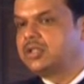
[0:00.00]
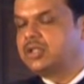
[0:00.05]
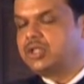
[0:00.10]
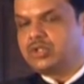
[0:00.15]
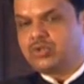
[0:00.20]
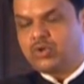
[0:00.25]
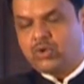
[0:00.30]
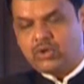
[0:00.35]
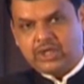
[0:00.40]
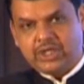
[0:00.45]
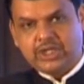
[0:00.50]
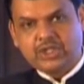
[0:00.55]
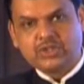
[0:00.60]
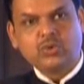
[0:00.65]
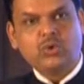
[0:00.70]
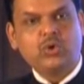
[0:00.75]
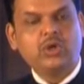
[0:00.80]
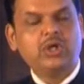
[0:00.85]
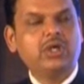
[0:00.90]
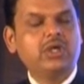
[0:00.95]
is already
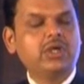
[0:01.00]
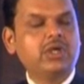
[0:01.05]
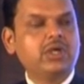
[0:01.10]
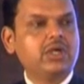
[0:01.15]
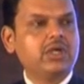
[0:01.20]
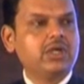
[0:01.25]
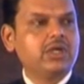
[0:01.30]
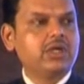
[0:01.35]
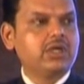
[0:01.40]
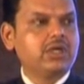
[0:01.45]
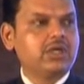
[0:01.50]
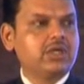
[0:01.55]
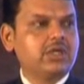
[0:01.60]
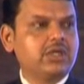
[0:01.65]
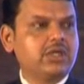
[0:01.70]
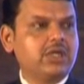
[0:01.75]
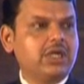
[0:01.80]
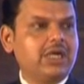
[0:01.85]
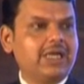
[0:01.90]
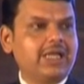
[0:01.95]
sold,
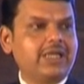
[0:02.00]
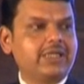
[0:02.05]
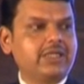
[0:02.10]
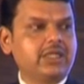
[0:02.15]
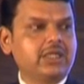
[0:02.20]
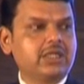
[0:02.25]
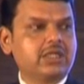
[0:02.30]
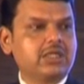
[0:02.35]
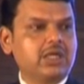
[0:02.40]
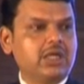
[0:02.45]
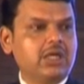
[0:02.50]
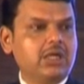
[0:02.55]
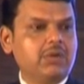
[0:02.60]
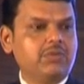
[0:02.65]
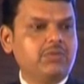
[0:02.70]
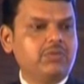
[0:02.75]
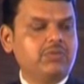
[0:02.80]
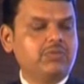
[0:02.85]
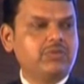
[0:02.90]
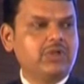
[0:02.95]
and I think
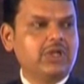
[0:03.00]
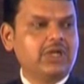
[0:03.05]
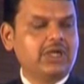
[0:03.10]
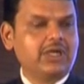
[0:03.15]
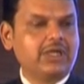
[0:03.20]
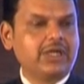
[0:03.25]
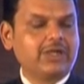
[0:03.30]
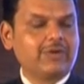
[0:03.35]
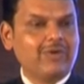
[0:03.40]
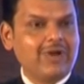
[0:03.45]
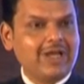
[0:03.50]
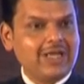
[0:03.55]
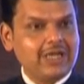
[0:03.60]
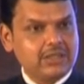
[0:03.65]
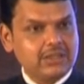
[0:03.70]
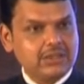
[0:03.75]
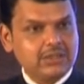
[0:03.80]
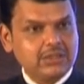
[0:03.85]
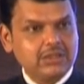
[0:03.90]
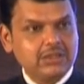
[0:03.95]
we will
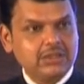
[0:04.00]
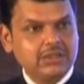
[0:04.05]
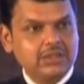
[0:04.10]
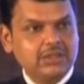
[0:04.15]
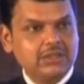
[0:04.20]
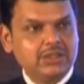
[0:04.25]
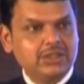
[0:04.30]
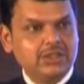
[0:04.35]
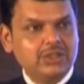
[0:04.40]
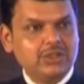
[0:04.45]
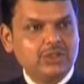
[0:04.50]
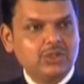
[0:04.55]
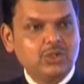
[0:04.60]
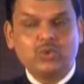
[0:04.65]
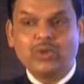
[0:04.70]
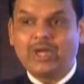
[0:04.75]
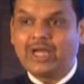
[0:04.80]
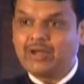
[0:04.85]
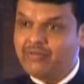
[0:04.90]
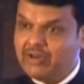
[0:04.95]
require
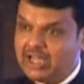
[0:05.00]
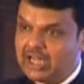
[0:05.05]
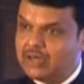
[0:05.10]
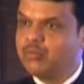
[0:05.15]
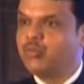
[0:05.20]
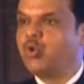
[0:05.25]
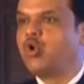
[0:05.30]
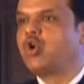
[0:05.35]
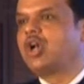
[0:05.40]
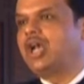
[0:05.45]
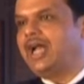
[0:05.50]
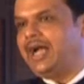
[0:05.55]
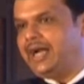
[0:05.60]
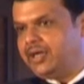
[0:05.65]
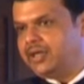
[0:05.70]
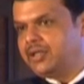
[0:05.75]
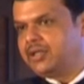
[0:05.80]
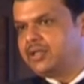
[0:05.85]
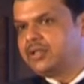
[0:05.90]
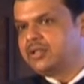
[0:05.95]
to acquire more
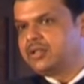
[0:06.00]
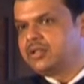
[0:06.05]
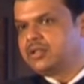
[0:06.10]
land.